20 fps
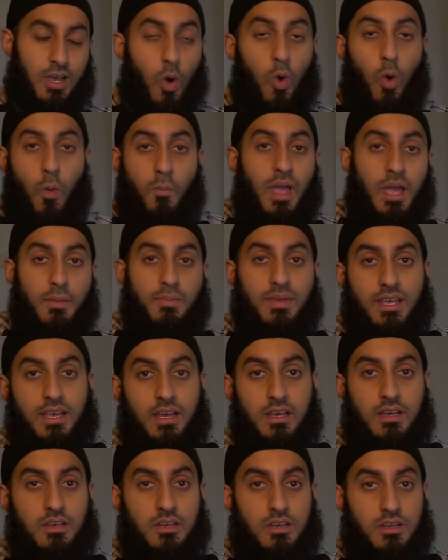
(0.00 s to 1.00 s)
Or
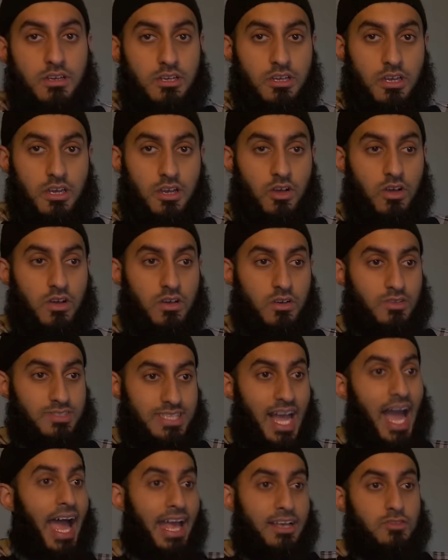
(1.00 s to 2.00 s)
maybe, because
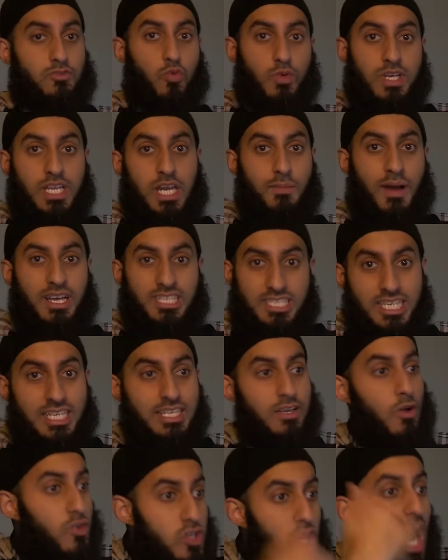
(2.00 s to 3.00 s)
the ayah is talking about
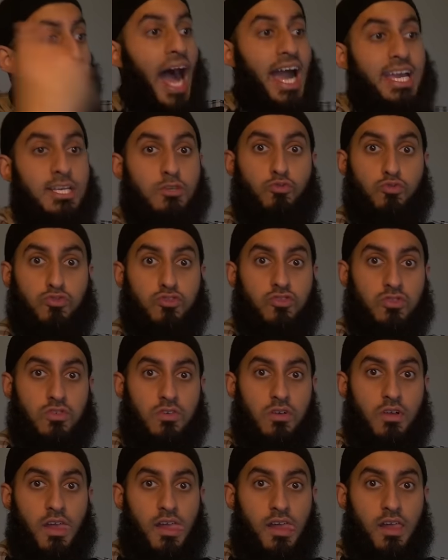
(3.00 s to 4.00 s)
shirk, idols
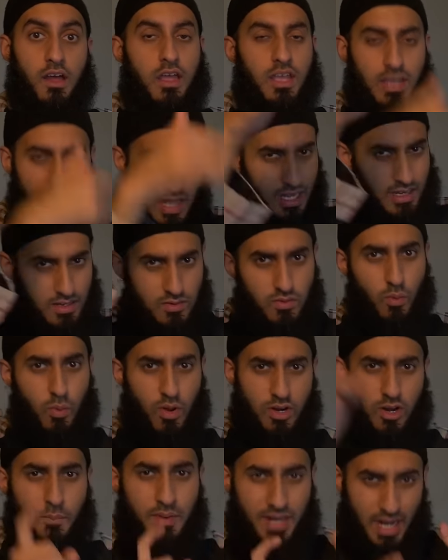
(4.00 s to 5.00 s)
and
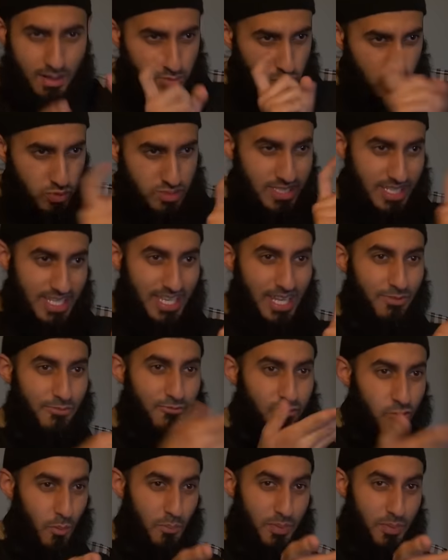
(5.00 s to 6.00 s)
whatnot, but I'm using it for,